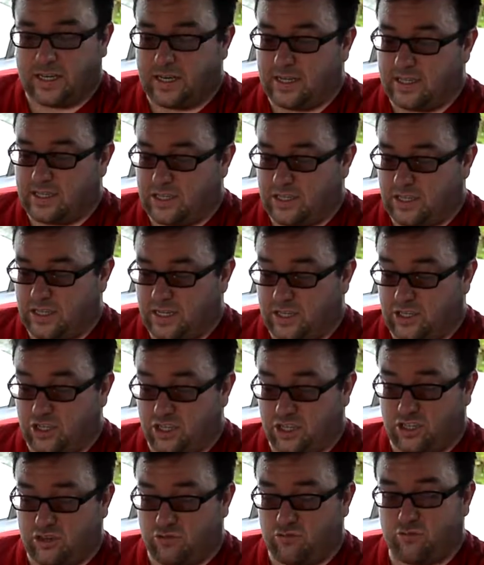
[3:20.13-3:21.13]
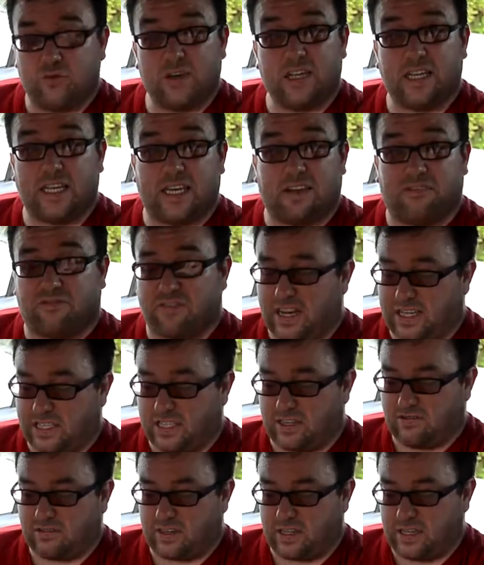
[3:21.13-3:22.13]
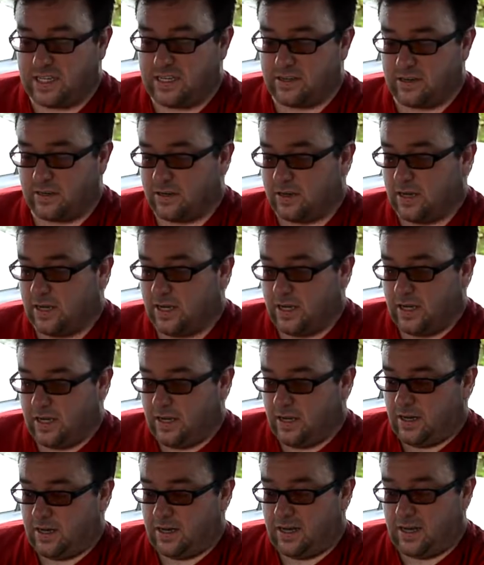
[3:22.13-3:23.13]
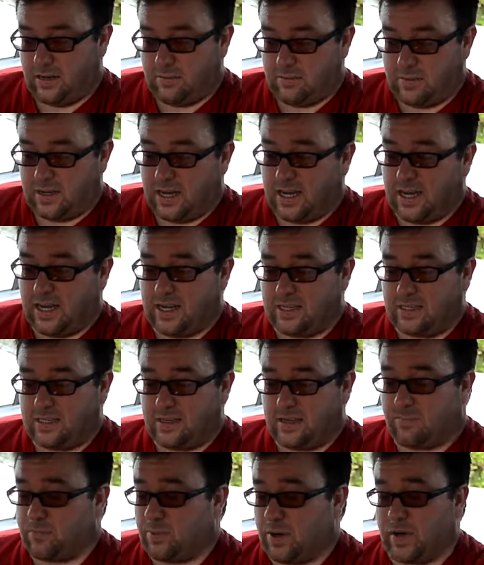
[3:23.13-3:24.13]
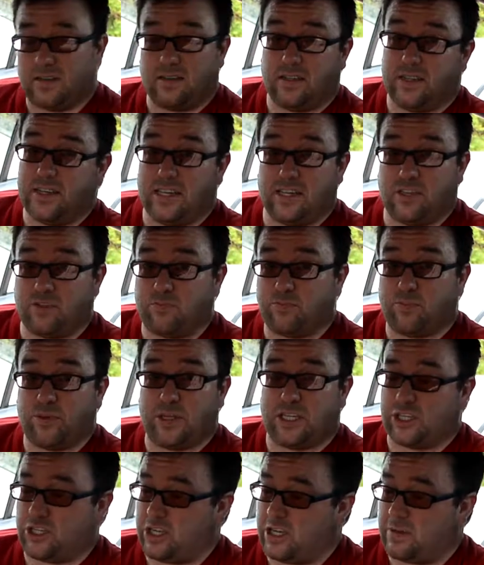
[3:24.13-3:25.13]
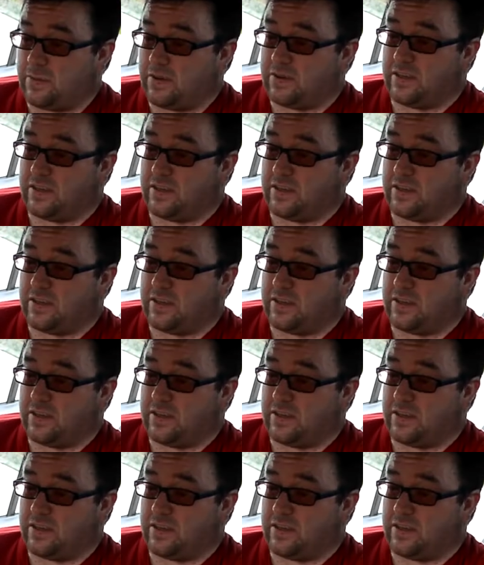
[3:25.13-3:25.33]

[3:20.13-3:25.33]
It's just a really effective cleaner, and apparently it's pretty cheap.